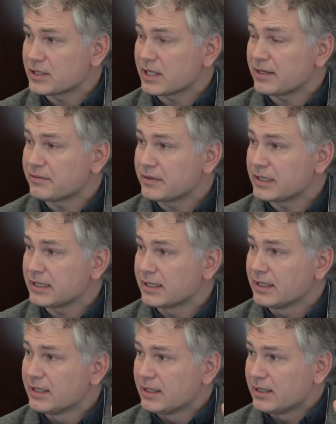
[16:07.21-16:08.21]
HIV
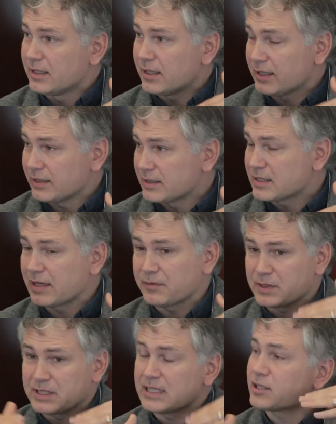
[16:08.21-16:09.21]
in San
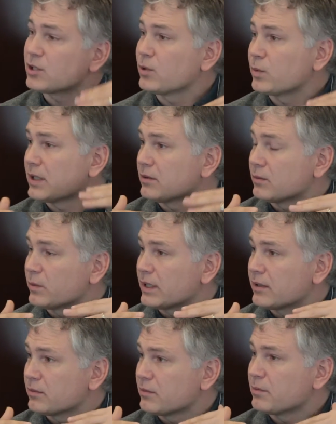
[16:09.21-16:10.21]
Francisco,
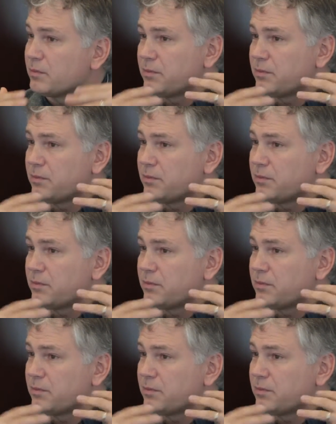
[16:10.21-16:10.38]
where